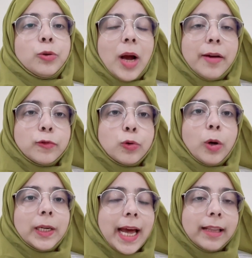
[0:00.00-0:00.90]
you have to
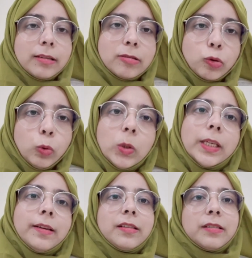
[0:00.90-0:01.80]
contact these
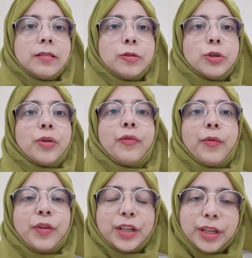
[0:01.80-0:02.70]
schools and institutions
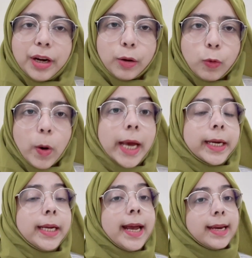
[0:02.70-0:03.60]
for further
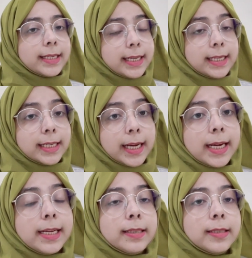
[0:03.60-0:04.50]
inquiry and
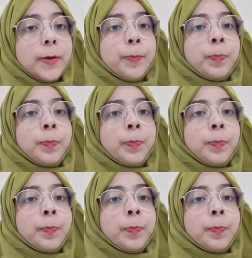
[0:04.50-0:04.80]
details,